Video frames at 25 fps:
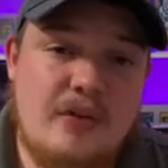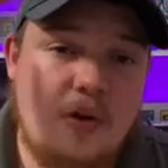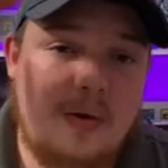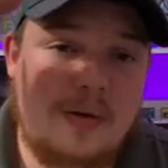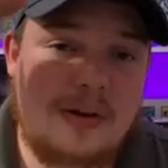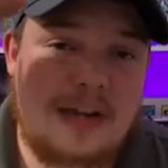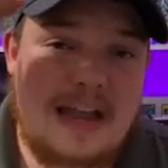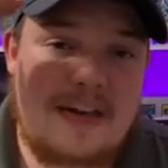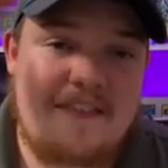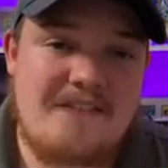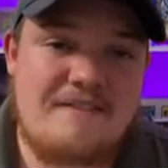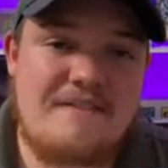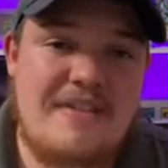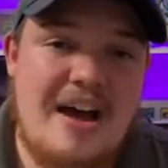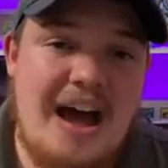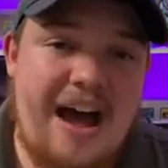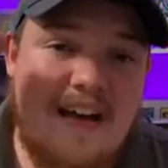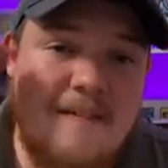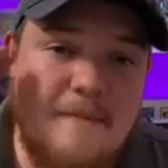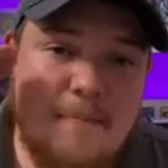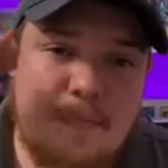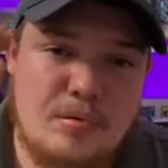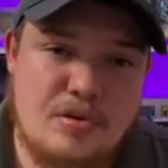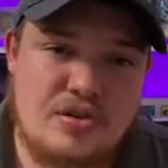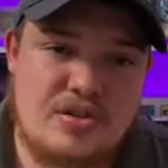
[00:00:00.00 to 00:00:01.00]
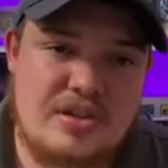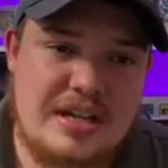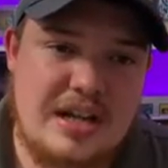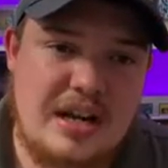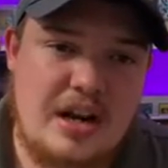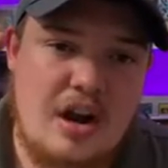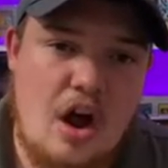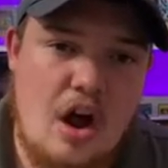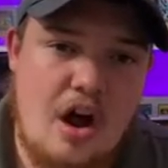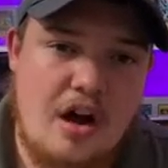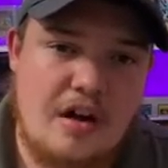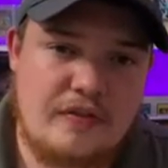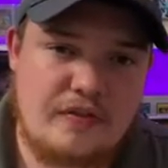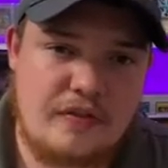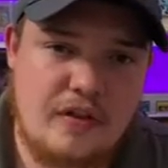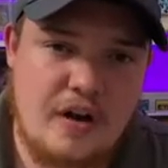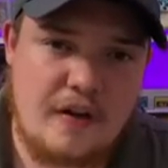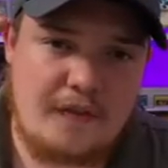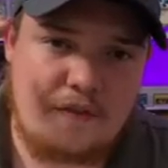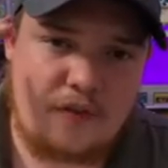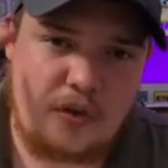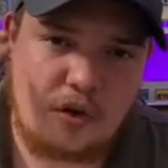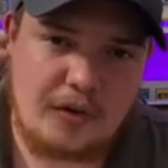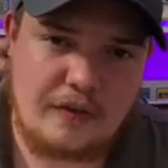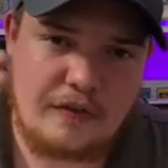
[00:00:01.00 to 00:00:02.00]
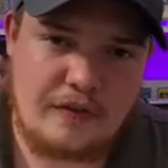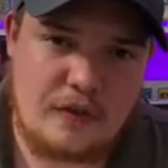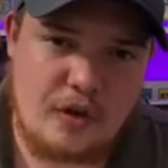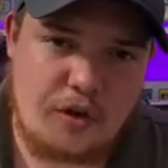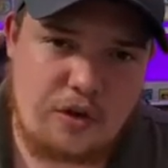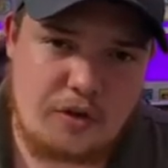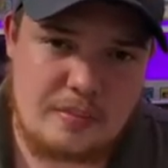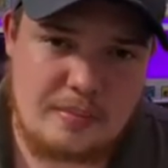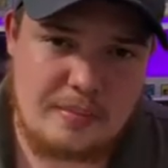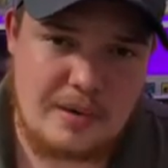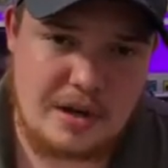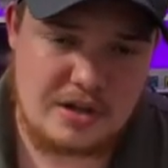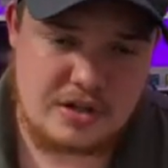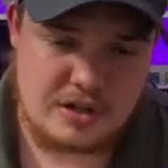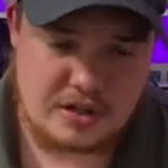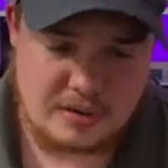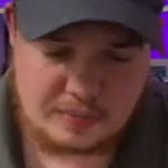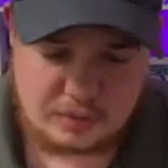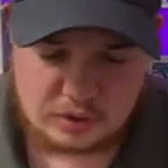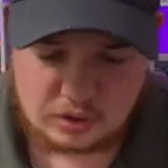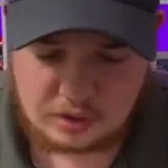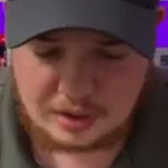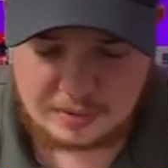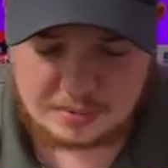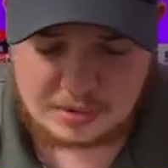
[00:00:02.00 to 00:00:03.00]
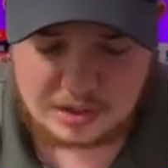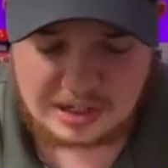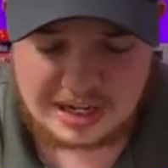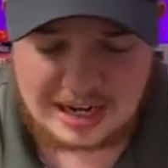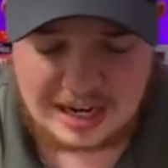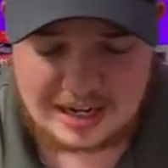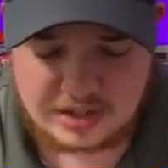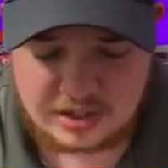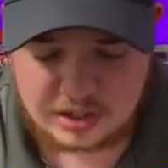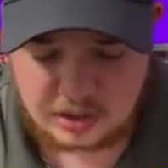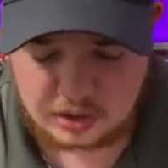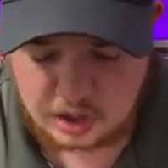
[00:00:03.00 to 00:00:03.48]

you'll get 5% off of your first month subscription, guys.